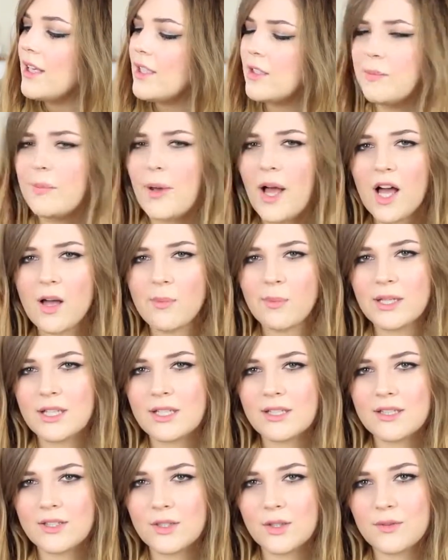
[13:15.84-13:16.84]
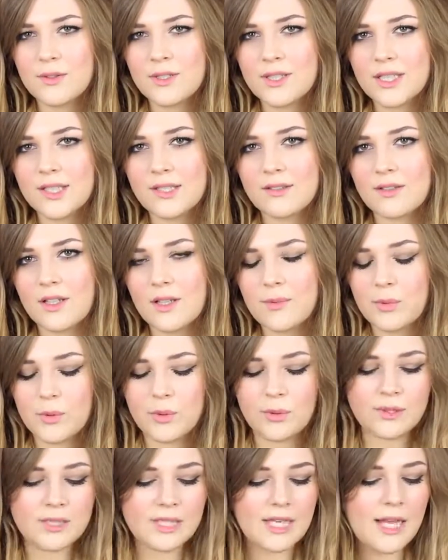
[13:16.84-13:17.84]
little purple and sort of silver
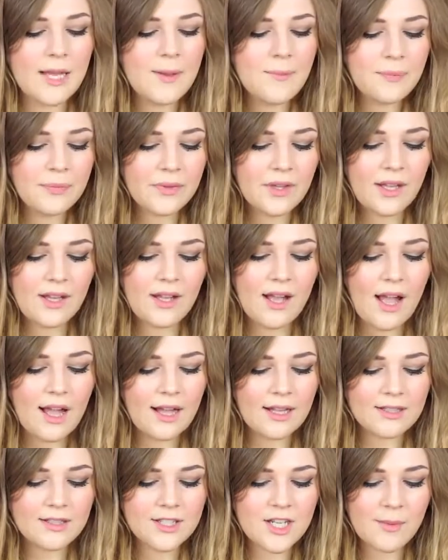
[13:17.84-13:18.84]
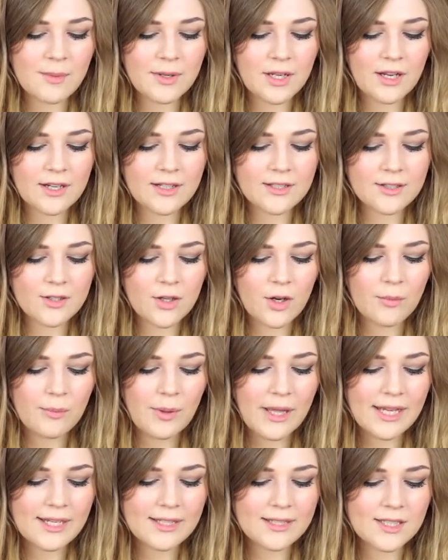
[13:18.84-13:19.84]
balls in it. And Gemini's got
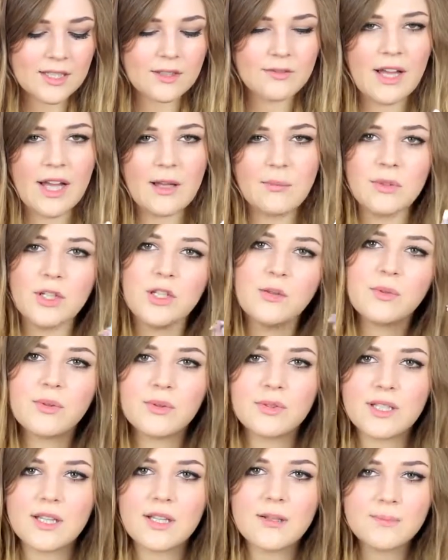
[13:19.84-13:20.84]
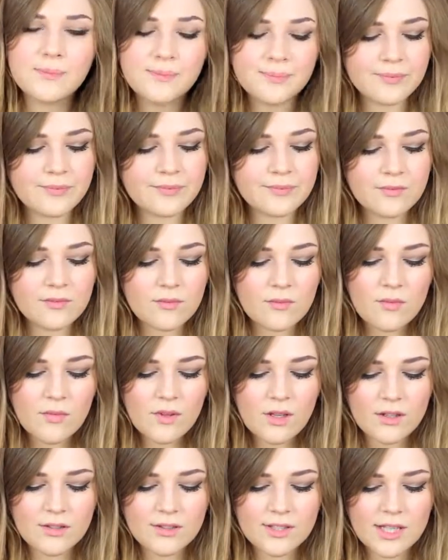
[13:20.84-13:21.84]
pink, silver and blue balls in them.
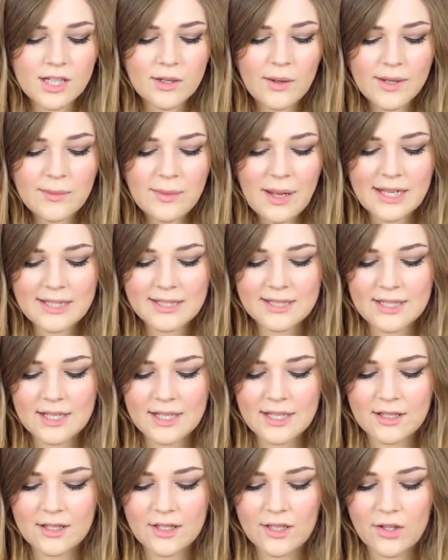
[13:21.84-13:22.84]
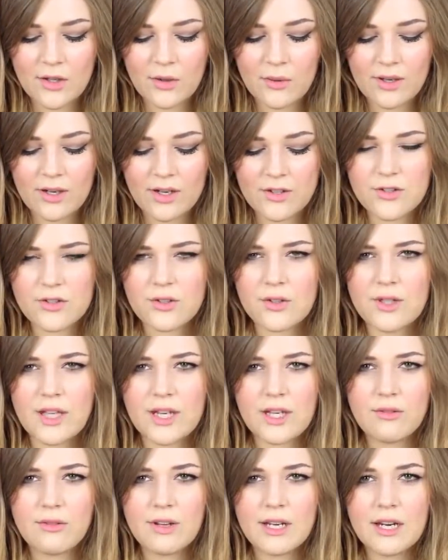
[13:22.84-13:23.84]
So they're quite pastely and cute, and I just thought
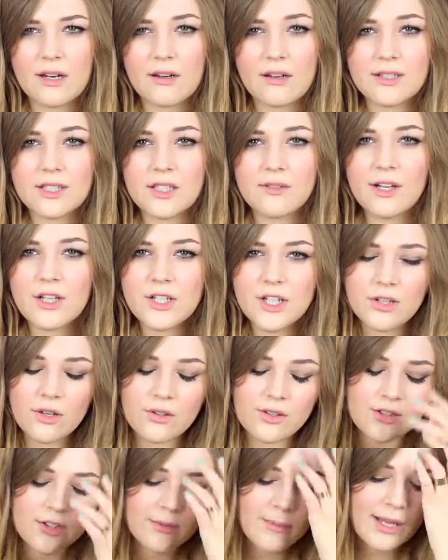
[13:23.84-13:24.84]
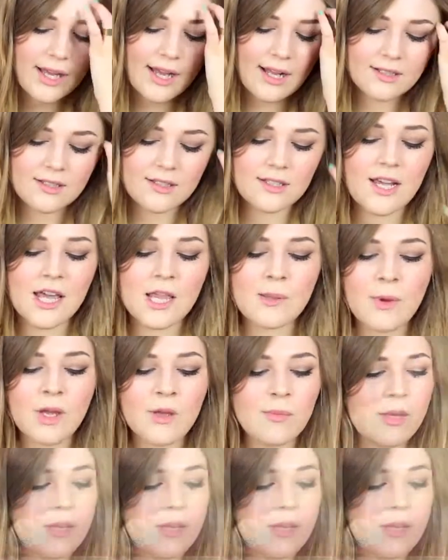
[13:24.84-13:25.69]
they looked really nice. I've actually got this on my hand today at the